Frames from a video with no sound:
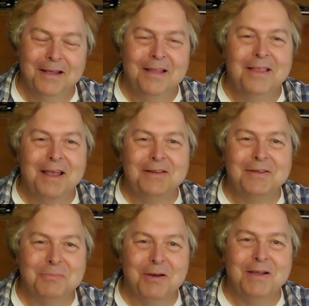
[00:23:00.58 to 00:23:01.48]
They
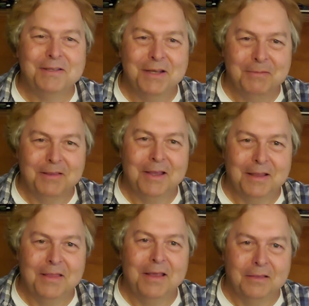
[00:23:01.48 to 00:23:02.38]
just want to see what they
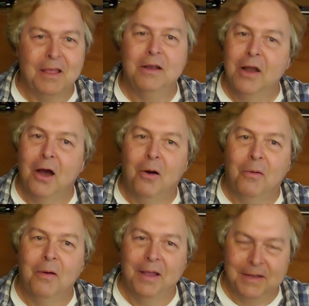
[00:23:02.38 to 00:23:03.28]
think they
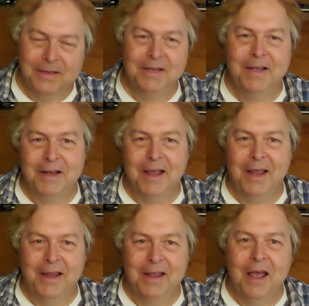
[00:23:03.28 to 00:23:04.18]
know in
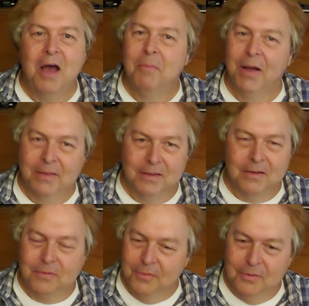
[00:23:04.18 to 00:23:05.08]
DNA. But
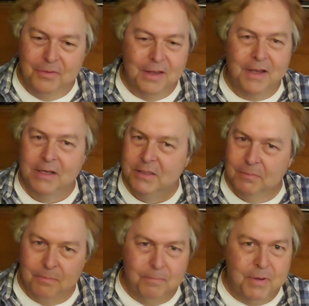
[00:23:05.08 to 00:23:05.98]
the truth is,
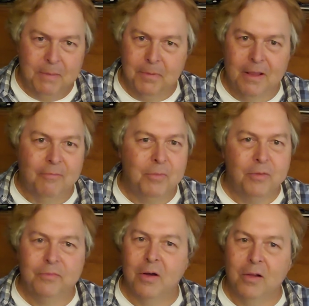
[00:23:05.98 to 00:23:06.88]
people have
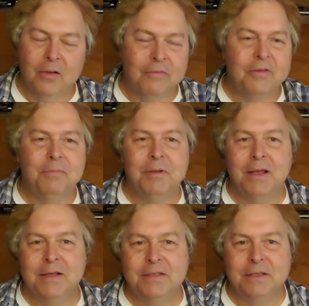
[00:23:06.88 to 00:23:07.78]
moved all over the
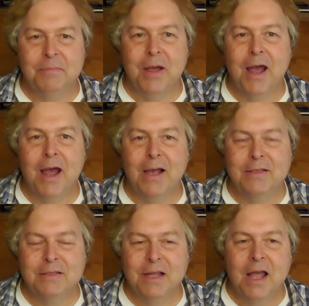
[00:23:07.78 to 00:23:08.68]
place in the
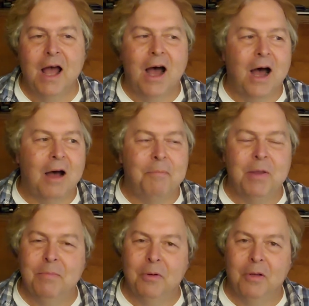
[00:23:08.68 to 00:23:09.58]
past.
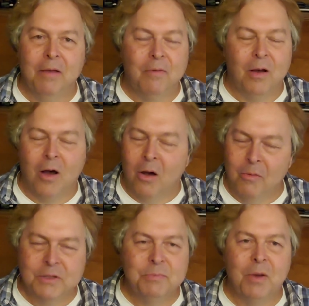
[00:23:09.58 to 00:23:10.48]
People have
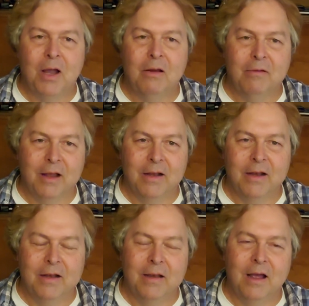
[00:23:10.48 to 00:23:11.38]
always
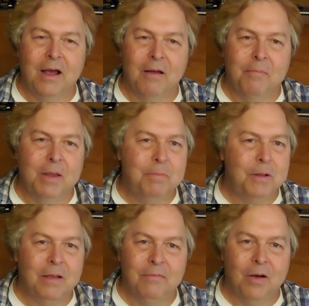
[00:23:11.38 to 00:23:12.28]
migrated.
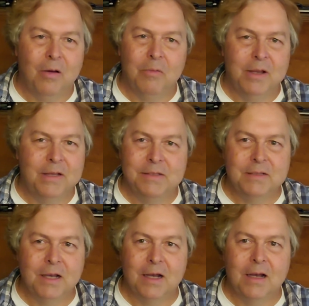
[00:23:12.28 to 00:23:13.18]
People have always
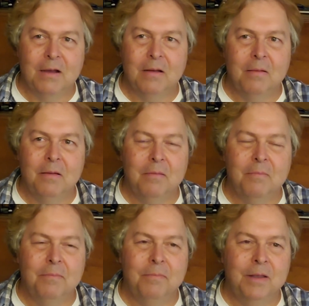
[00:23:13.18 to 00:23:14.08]

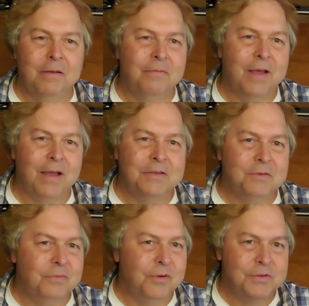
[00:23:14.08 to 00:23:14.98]
been a vast
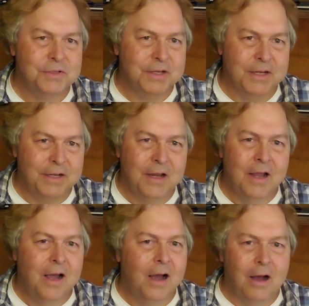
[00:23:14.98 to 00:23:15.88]
diversity
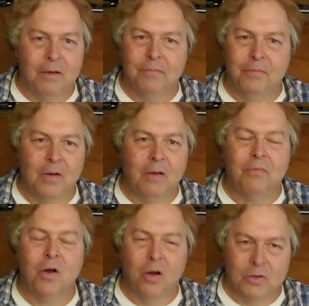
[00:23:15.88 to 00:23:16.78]
of
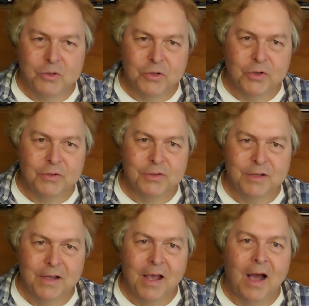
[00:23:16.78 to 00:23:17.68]
cultures.
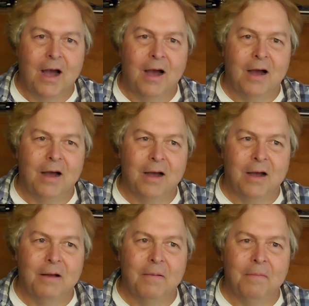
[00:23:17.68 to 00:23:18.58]

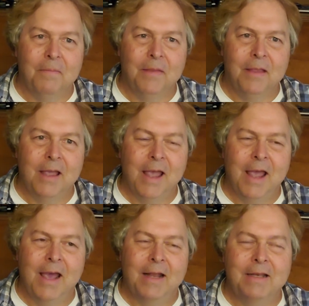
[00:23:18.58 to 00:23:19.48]

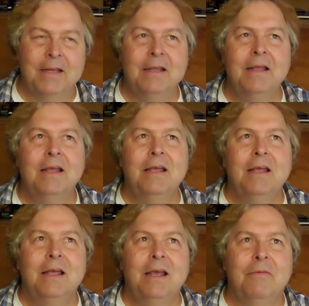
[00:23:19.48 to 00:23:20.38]
And
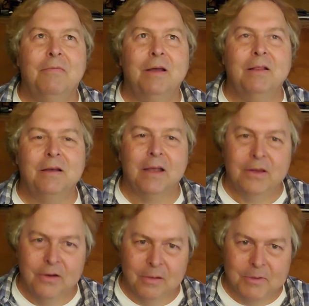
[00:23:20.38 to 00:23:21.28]
if we look at
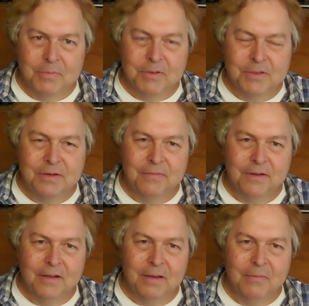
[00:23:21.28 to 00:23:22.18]
Europe
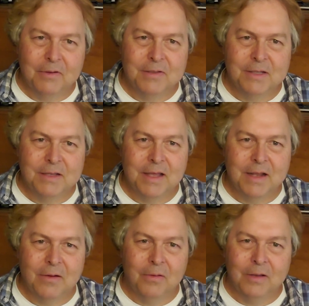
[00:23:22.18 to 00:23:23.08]
specifically, we'll see
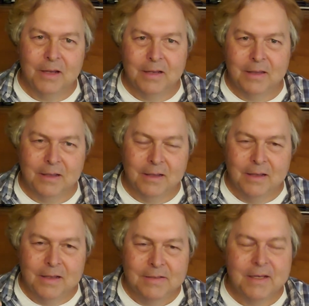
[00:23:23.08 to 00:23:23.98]
that only in the
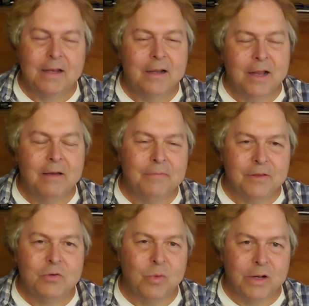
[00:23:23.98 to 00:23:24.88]
second half of the
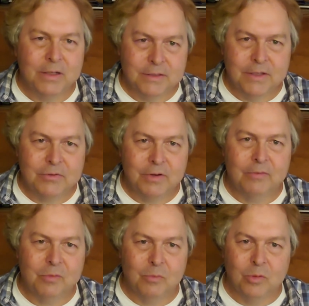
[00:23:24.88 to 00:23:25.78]
20th century,
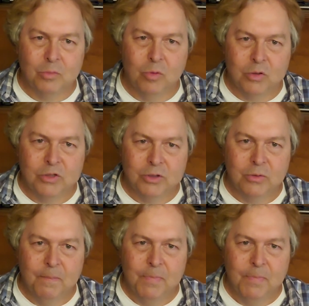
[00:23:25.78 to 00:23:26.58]
after World War II,